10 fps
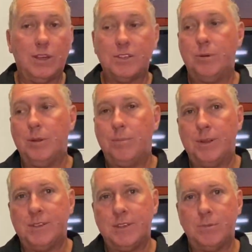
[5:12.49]
I was pretty
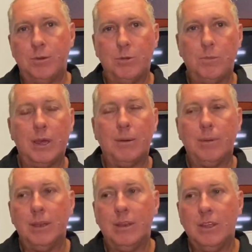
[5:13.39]
impressed this morning when we come
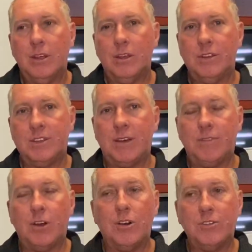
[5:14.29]
in just
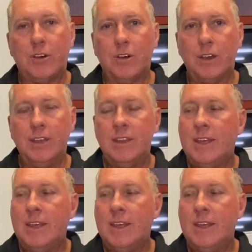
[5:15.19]
after high tide.